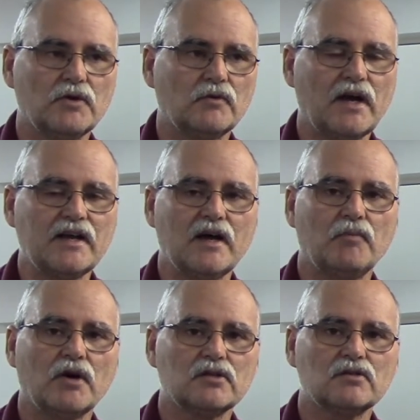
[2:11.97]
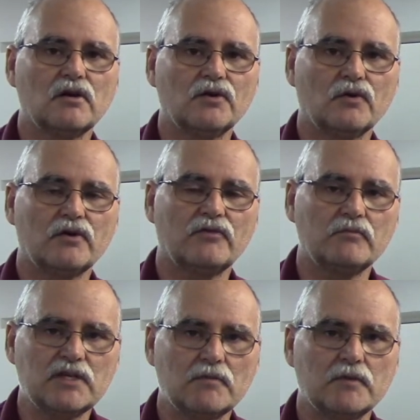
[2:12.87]
But right now, parts are on order
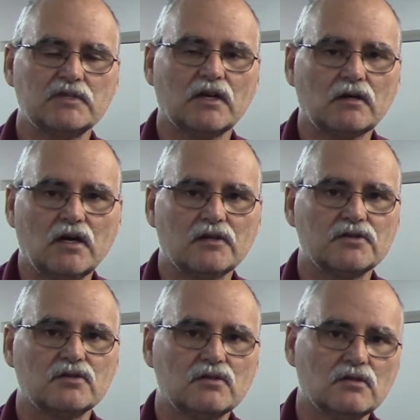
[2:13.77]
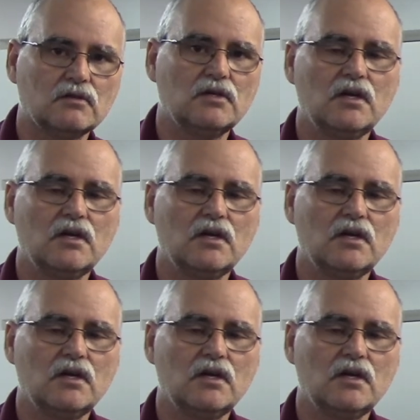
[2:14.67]
from DMM Technologies to